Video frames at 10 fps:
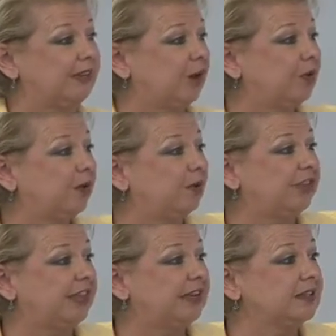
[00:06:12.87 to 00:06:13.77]
That
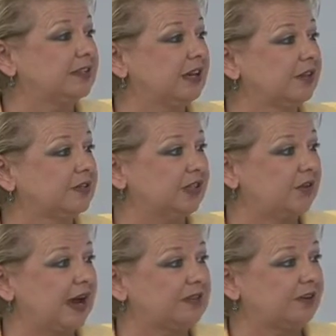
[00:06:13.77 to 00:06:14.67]
critical thinking skills that
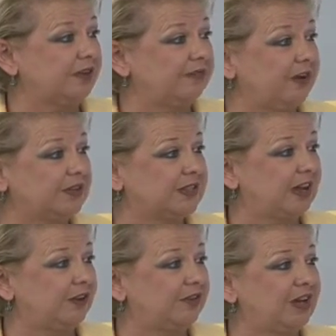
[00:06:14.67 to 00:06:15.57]
you guys are going to focus
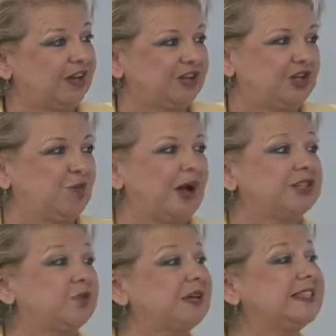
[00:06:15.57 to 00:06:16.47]
on, you
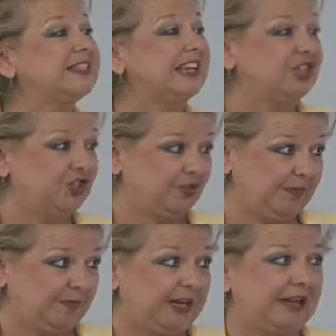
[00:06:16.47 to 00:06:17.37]
wait till we send you
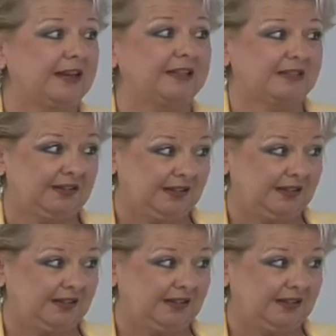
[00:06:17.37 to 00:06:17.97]
some kids.